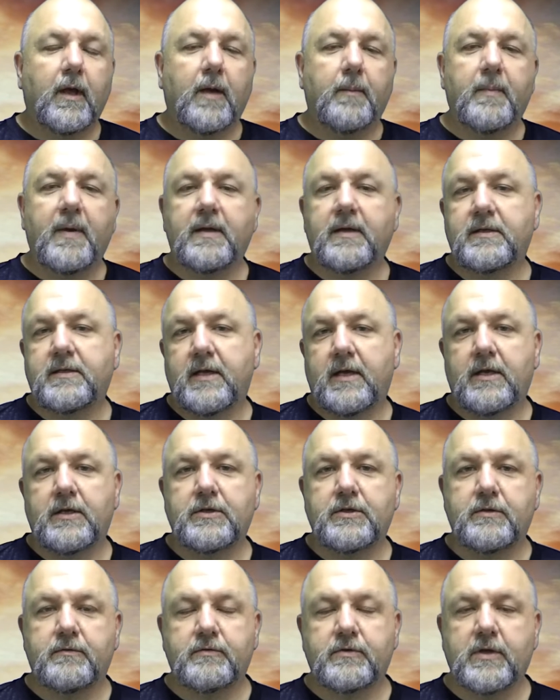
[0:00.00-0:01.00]
a
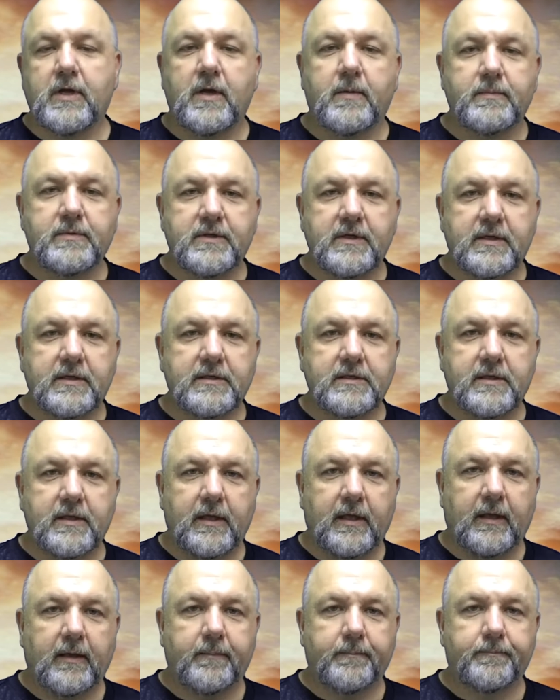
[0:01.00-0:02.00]
meditation of Psalm
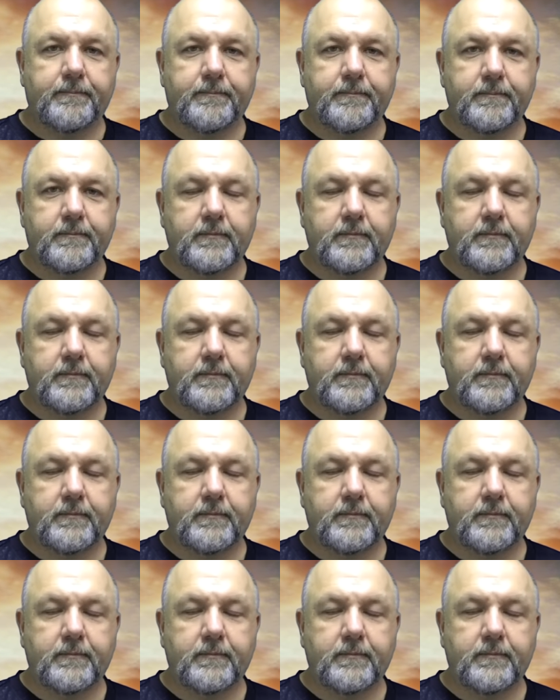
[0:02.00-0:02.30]
16.